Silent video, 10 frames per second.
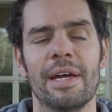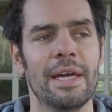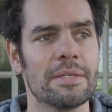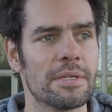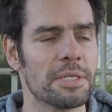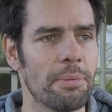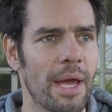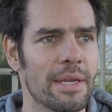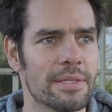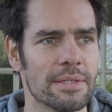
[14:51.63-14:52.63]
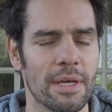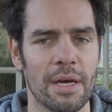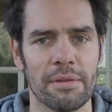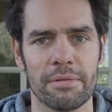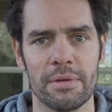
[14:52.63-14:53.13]
into space
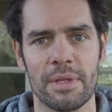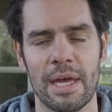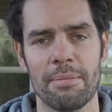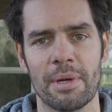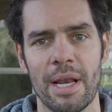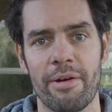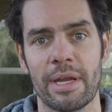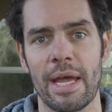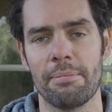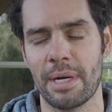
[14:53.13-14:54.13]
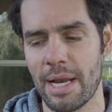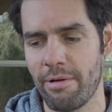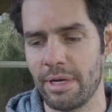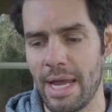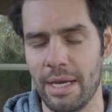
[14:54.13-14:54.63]
through their
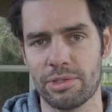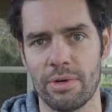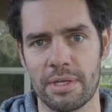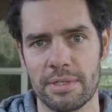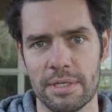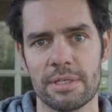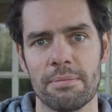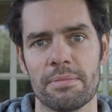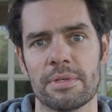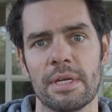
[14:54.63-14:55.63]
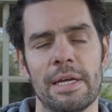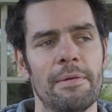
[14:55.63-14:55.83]
McLaren Electronic Systems